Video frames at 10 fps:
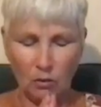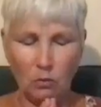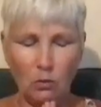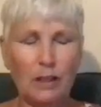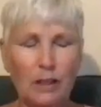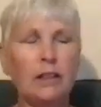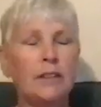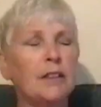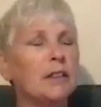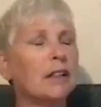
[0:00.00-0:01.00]

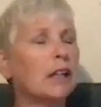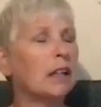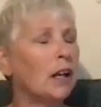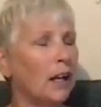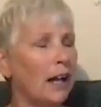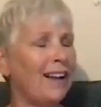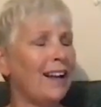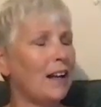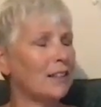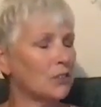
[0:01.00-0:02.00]
When
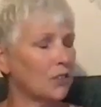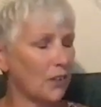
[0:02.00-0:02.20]
asked